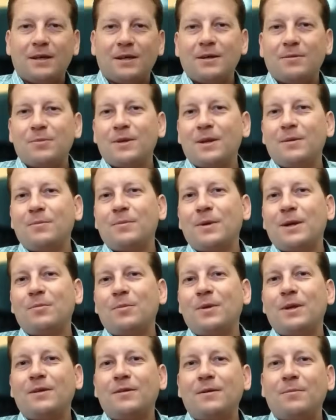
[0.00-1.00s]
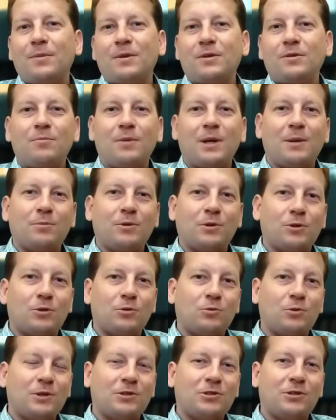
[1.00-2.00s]
is probably one of the most popular
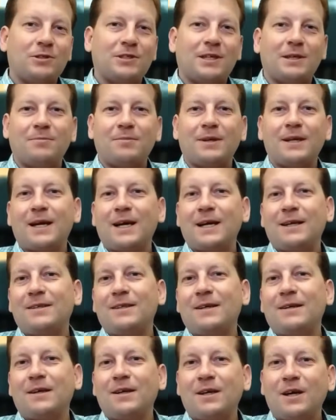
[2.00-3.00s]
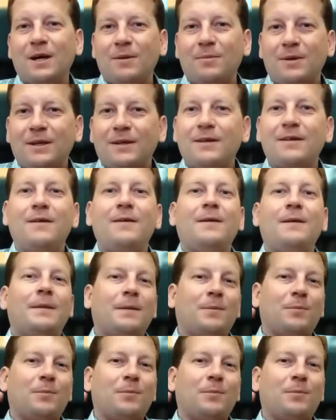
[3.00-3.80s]
questions I've been asked in the comments.